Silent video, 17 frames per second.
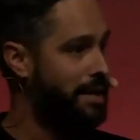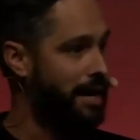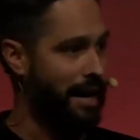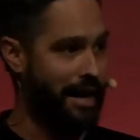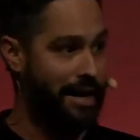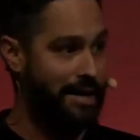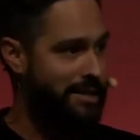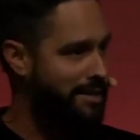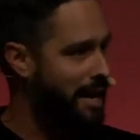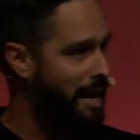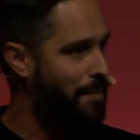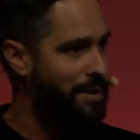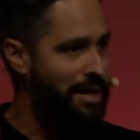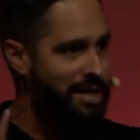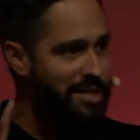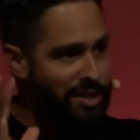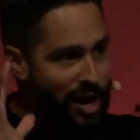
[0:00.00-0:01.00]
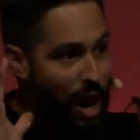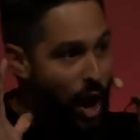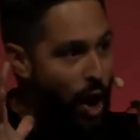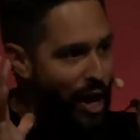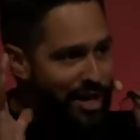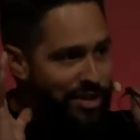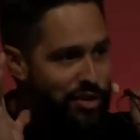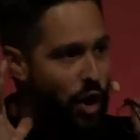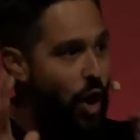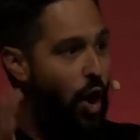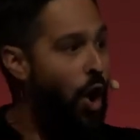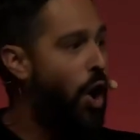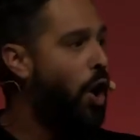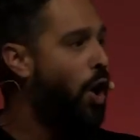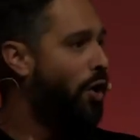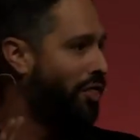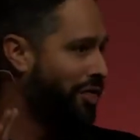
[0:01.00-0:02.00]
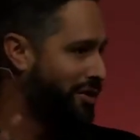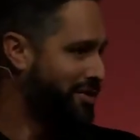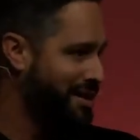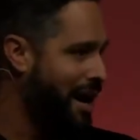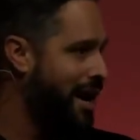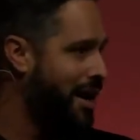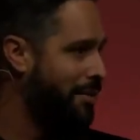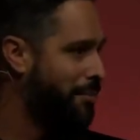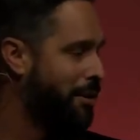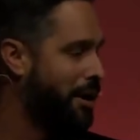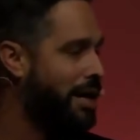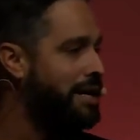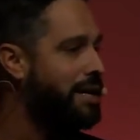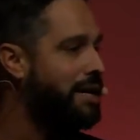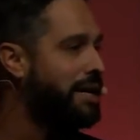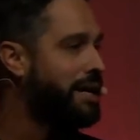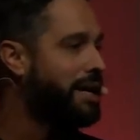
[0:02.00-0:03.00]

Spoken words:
I mean, it's all the time, right?